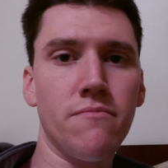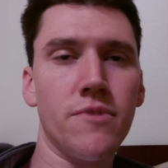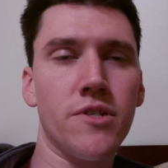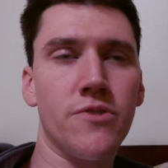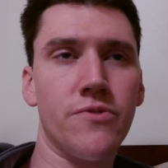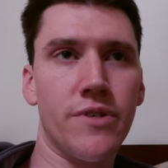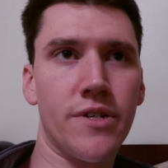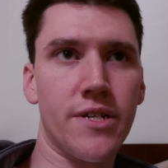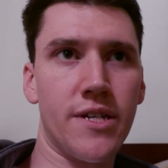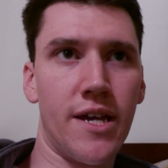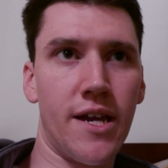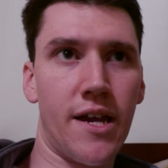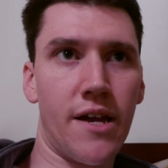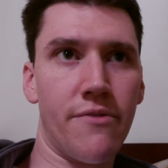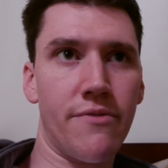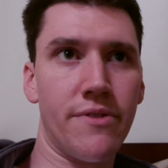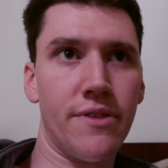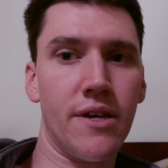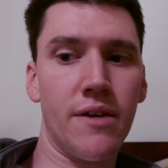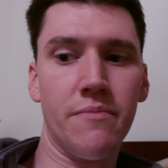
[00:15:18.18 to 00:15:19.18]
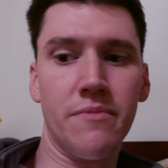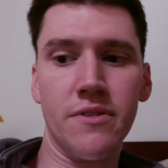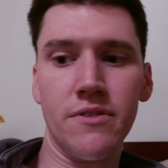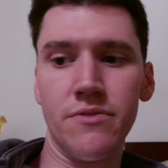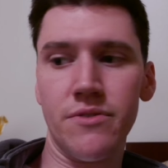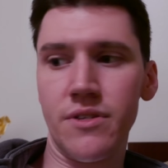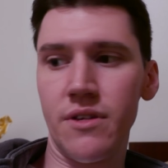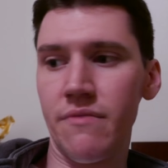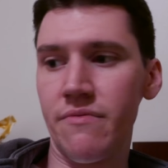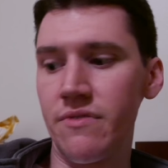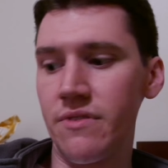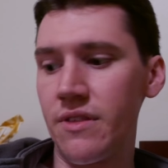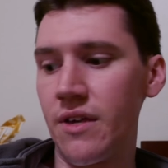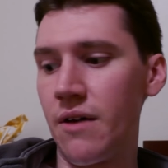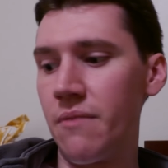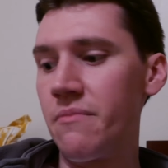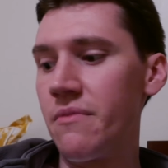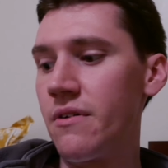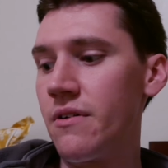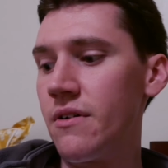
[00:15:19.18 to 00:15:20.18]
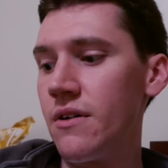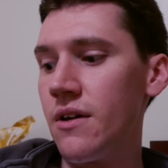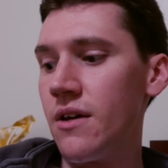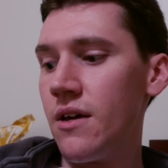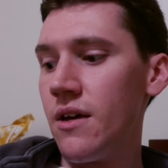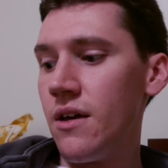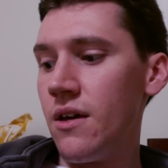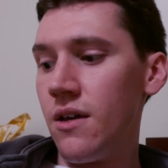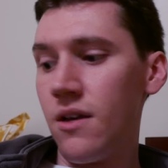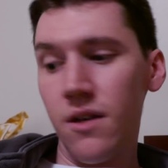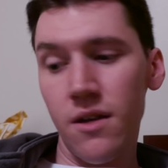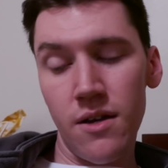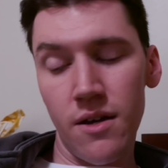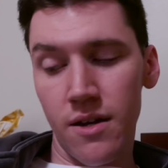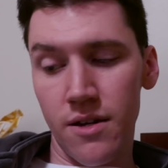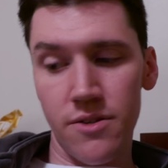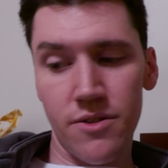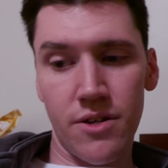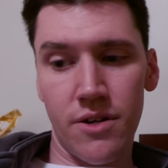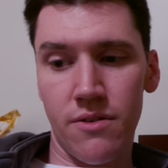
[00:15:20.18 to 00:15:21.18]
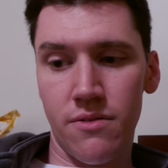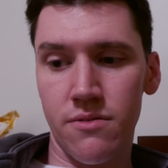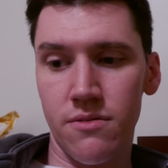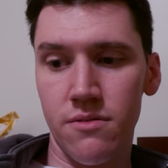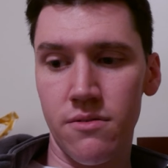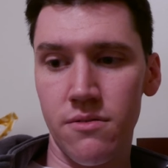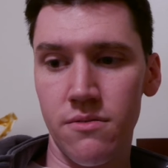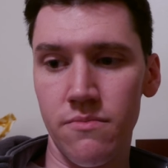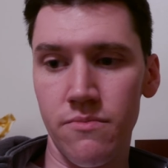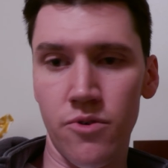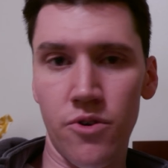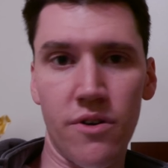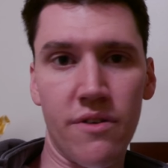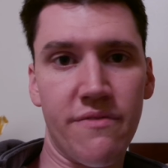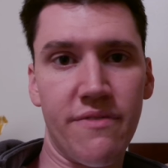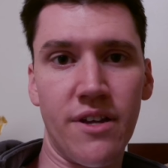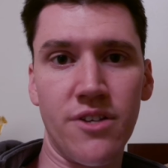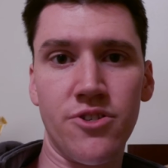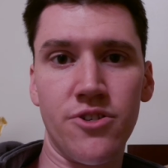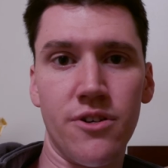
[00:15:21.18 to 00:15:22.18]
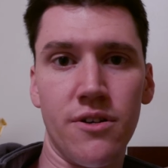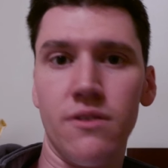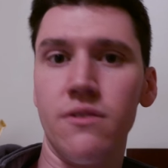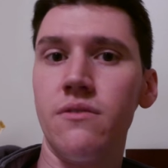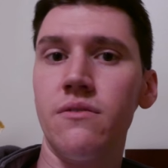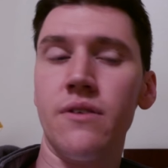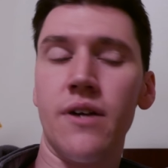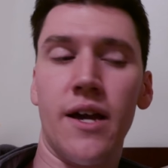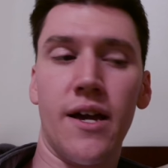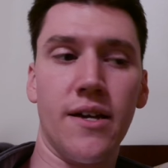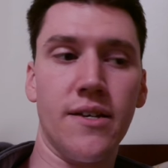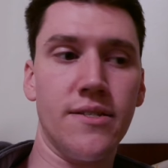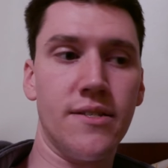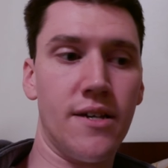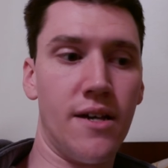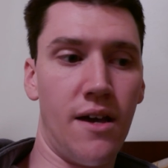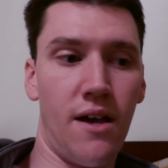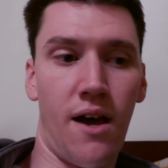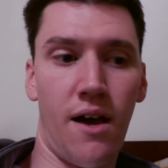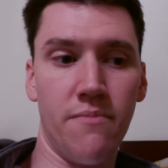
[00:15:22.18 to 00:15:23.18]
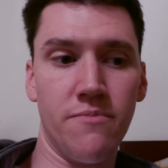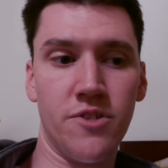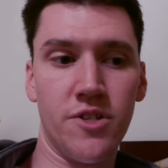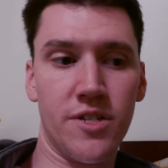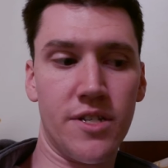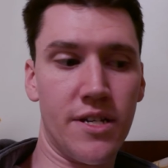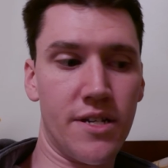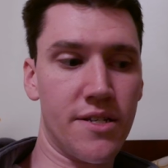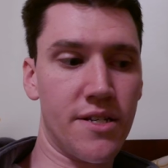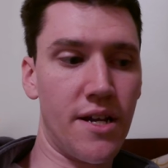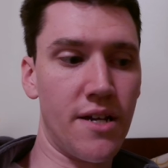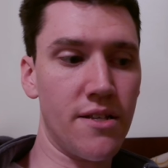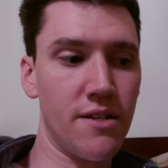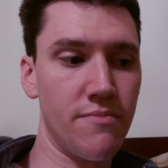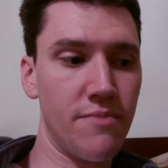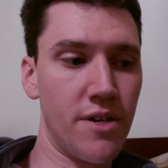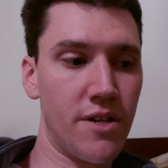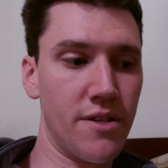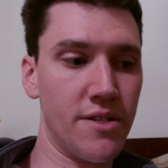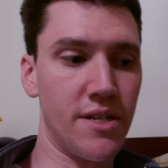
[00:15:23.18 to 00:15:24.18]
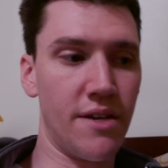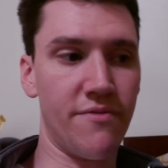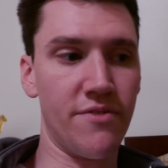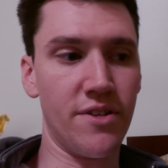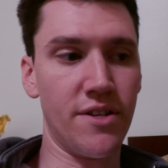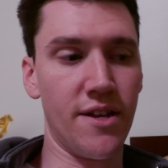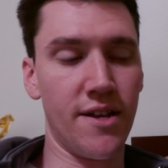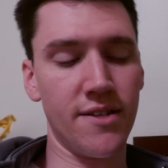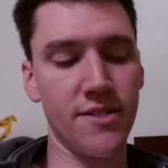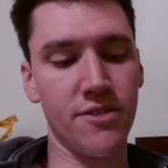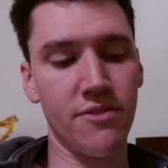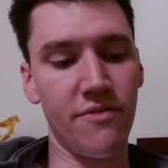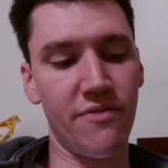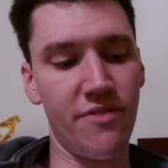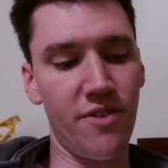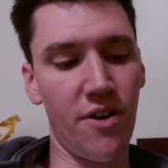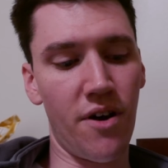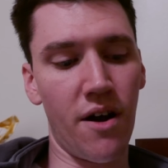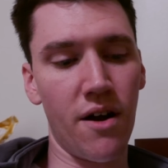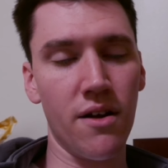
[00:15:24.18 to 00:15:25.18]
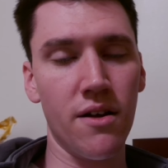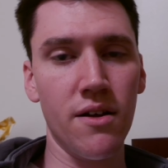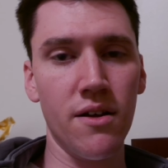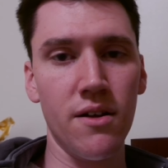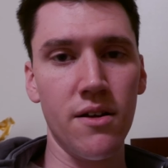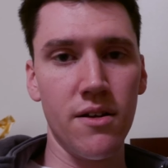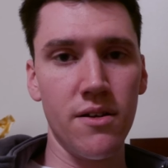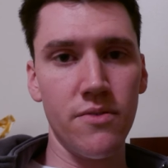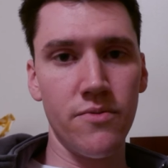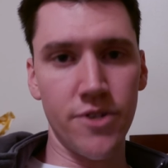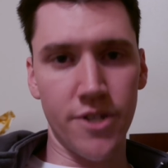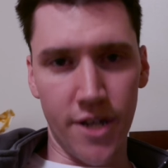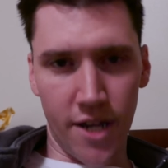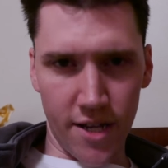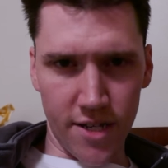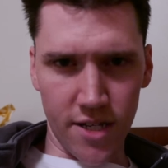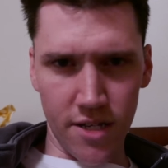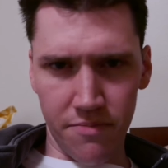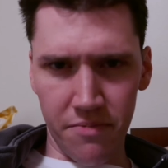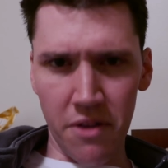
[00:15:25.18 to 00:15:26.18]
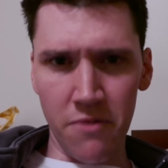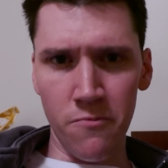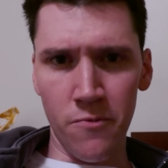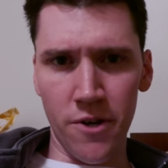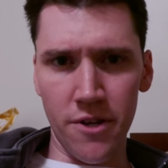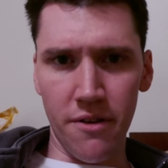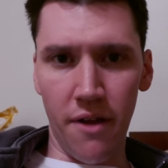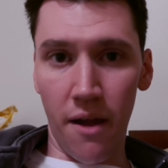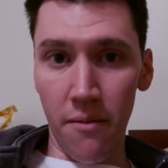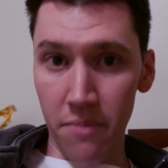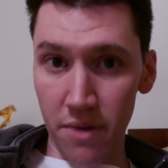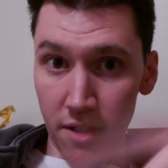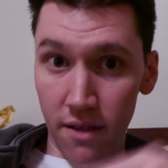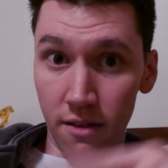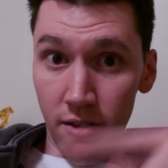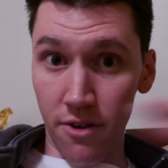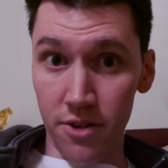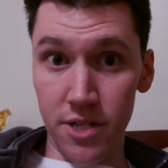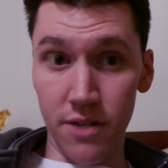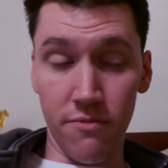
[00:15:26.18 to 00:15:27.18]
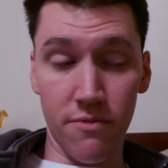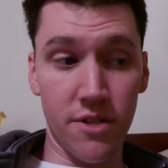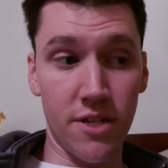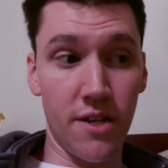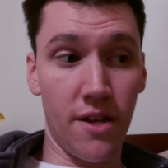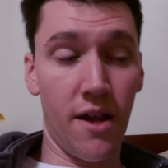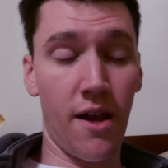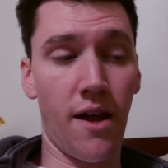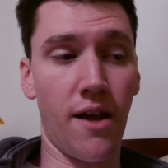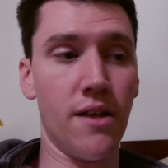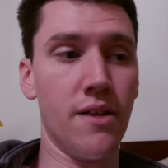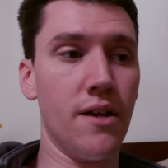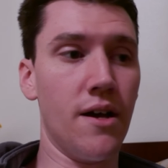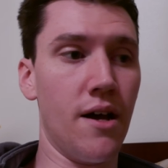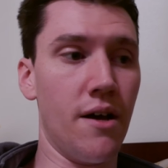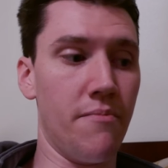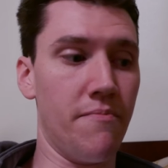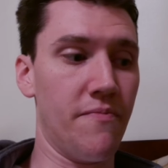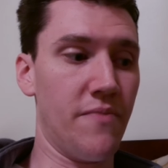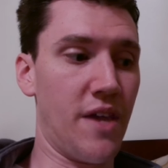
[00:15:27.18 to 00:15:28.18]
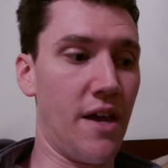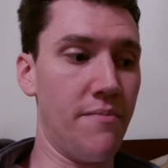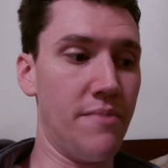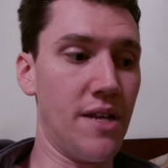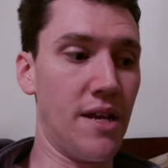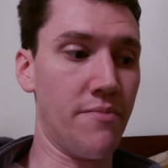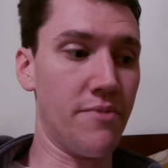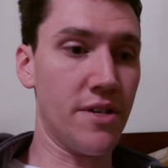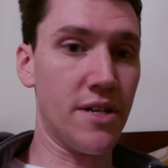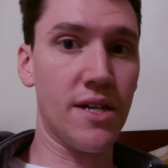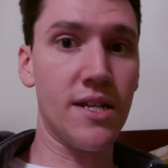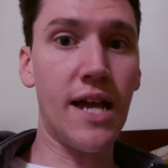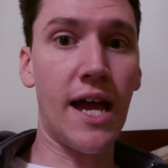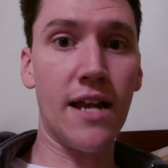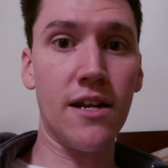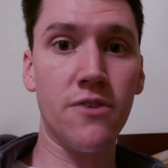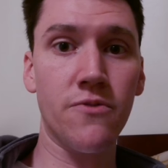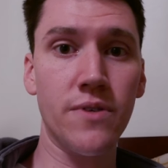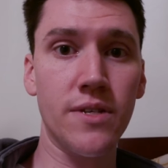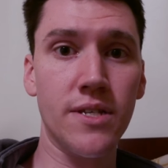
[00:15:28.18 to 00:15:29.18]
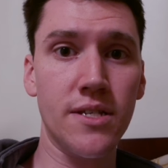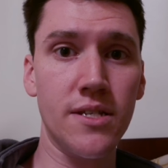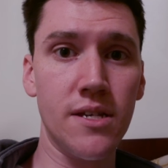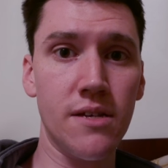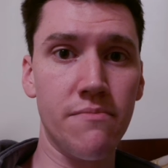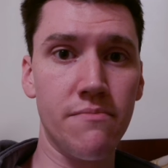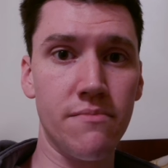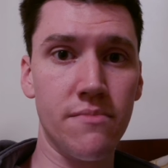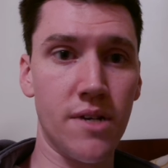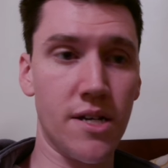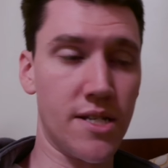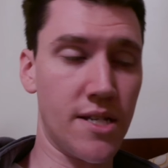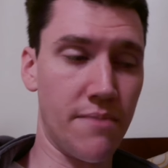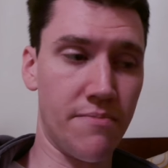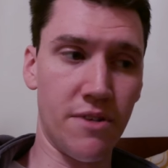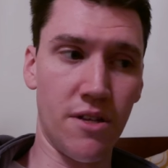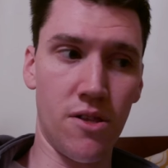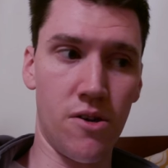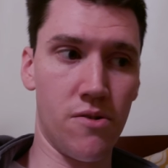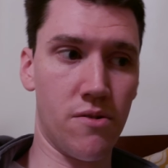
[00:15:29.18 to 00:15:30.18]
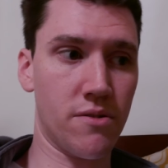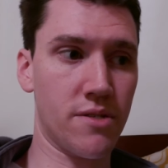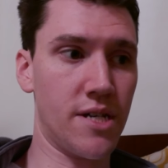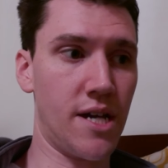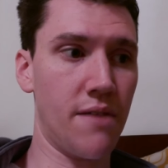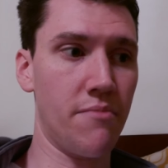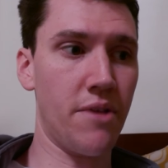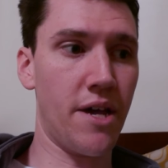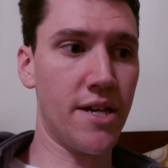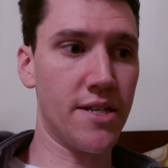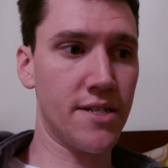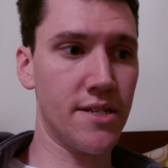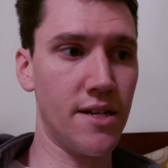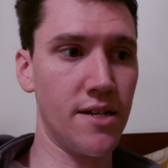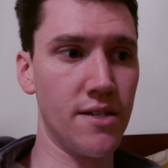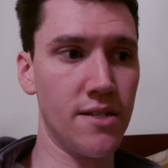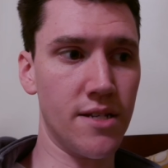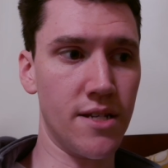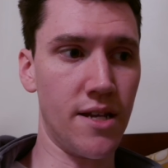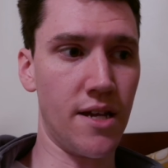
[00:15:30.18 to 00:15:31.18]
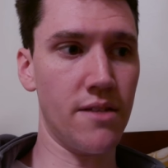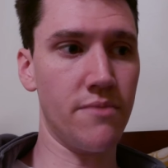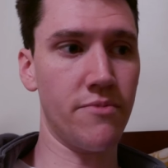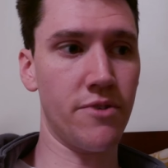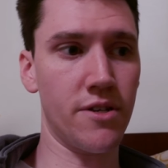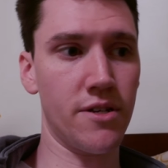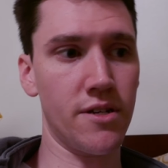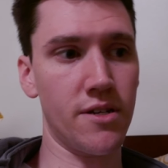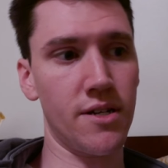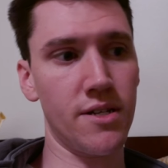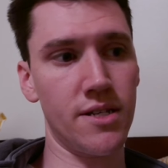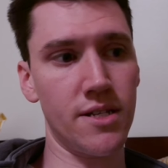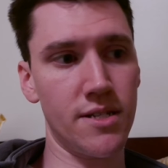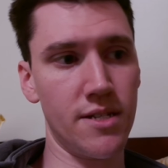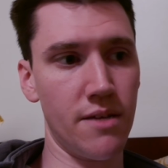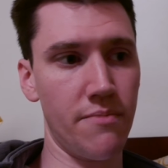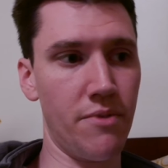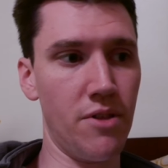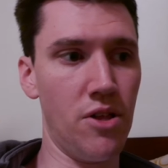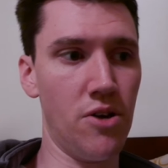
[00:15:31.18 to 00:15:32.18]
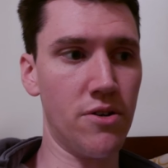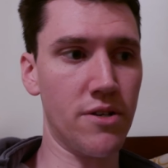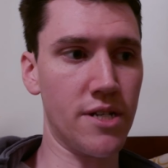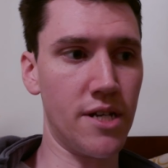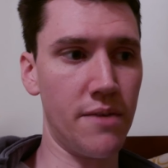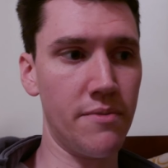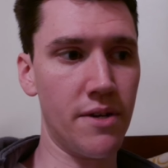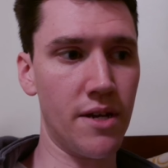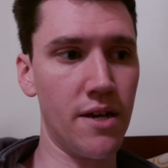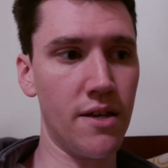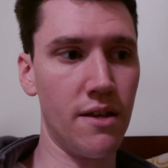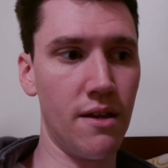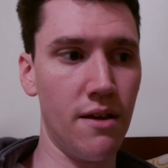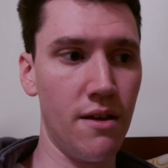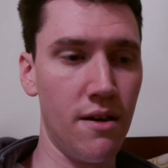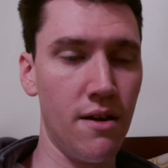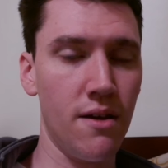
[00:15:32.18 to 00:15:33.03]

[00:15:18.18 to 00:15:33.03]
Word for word: So we'll get to hang out with them and do stuff with them. I don't know. More adventure. And I'm just excited because every night so far, which I guess has been one night, but then also tonight, I've been able to get adequate sleep. I slept a long time last night, and tonight I'm going to get to sleep a long time again.